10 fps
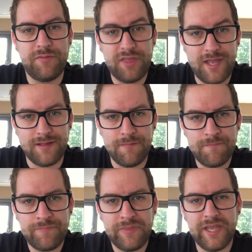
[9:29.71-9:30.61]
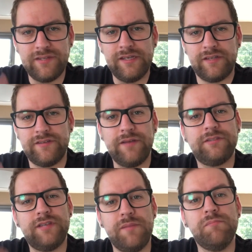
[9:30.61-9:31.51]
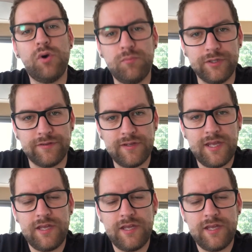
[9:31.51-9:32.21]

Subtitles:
thing at the exact same moment.